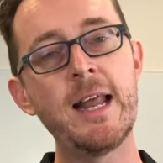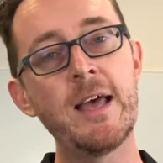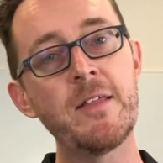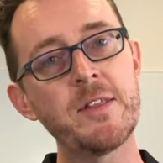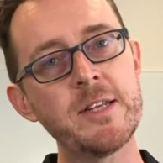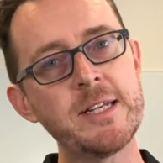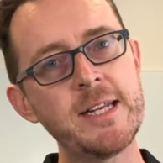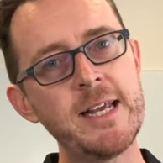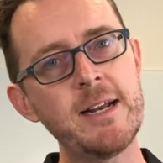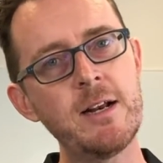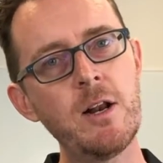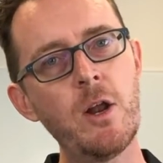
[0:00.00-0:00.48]

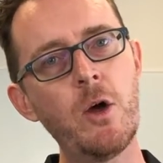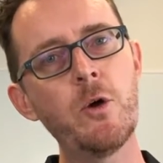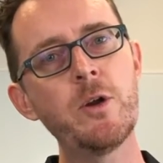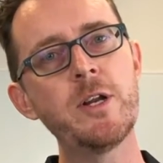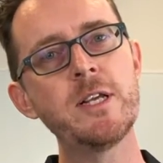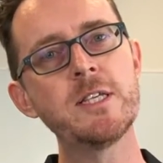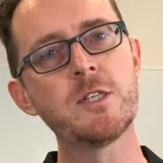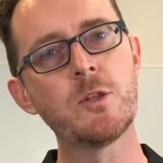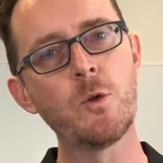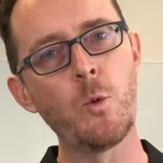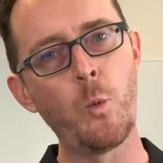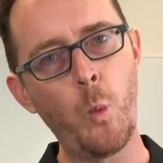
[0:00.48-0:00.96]
Now, the dead
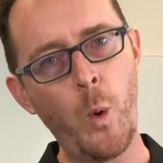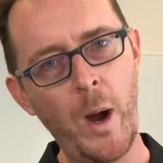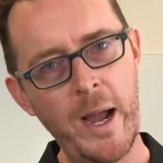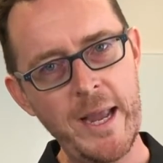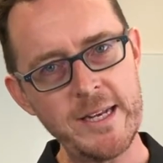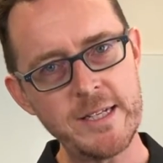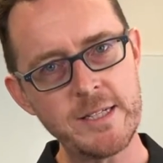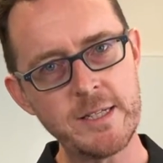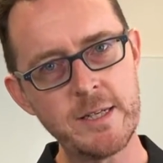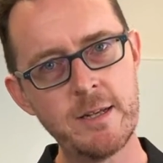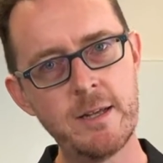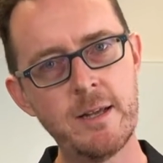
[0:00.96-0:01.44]
load is the
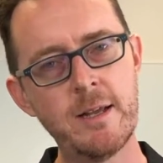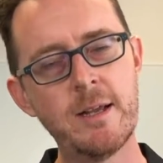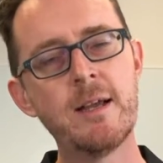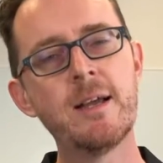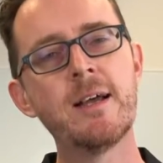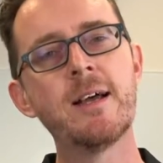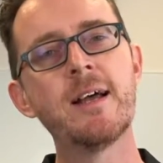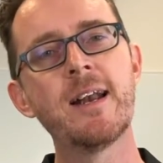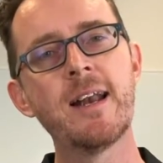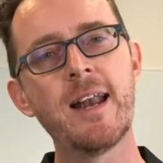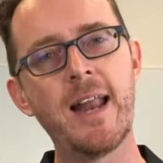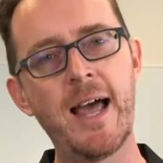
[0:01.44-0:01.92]
weight.
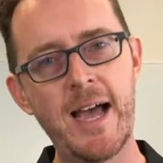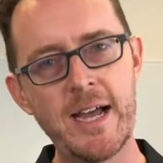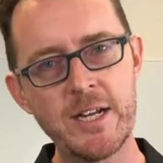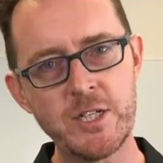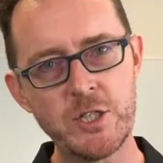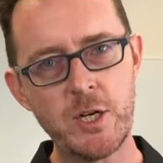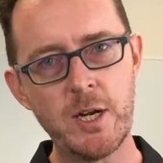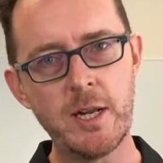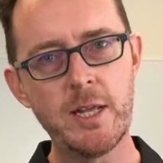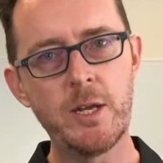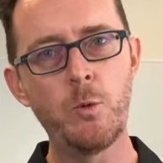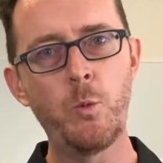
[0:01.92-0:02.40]

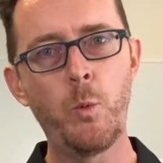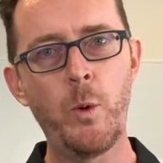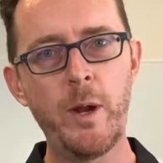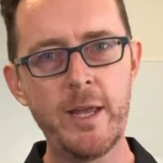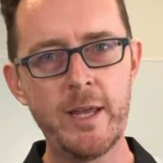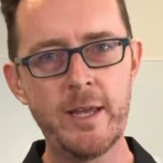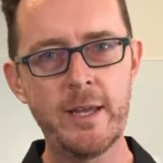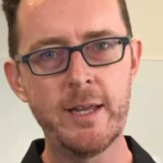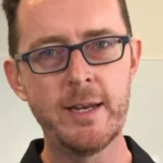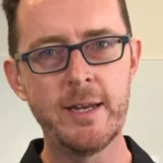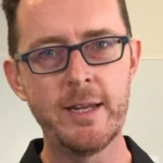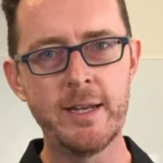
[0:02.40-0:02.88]
Largely,
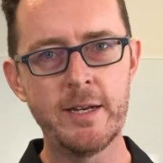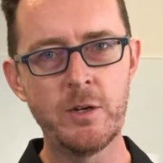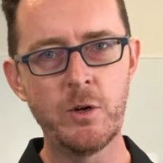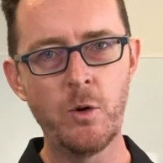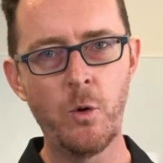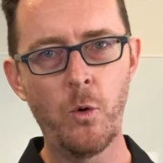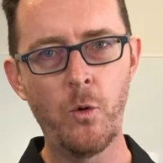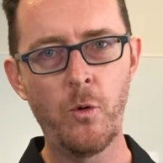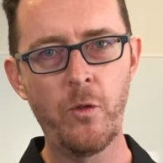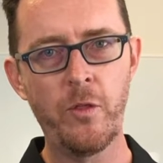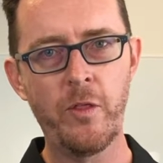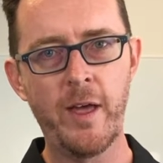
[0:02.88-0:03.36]
we can
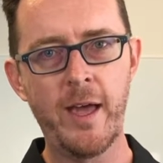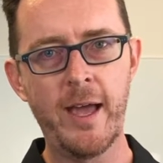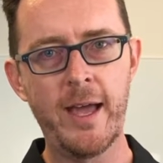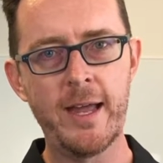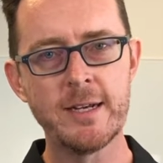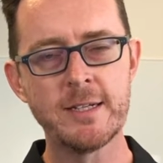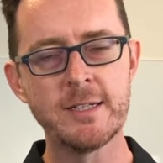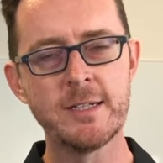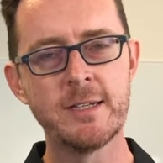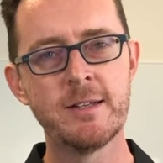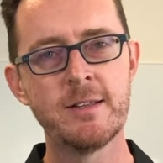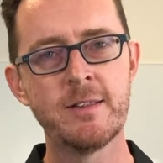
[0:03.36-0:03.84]
ignore
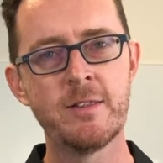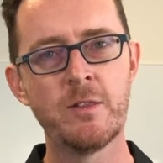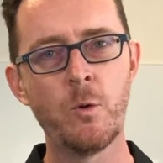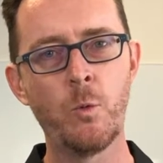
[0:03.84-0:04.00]
that.